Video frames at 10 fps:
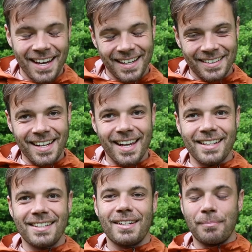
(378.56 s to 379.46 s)
it
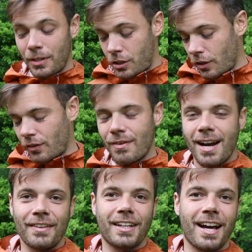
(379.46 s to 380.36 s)
did, but just
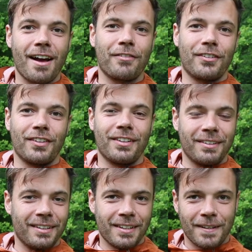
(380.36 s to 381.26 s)
around the cuffs
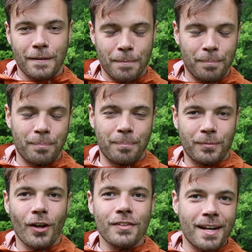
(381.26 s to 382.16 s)
and the
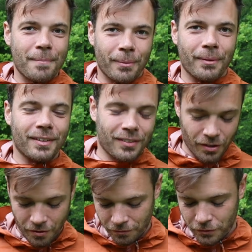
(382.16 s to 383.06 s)
contact points
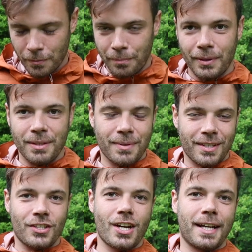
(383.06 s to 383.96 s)
of your body
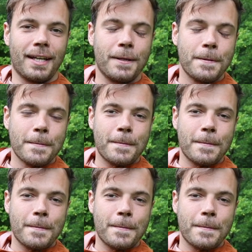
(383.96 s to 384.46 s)
with the jacket.